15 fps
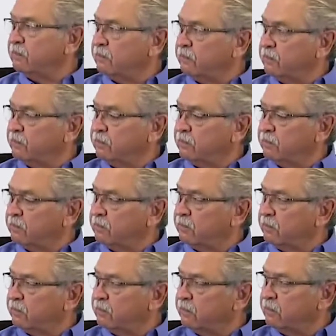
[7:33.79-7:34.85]

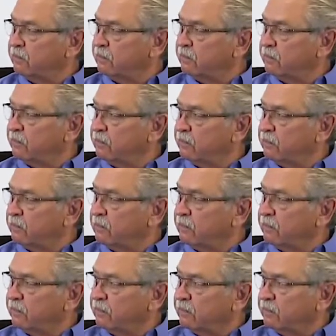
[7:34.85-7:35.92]

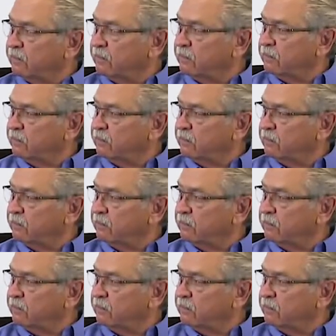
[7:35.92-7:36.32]
No words are spoken by the person on screen.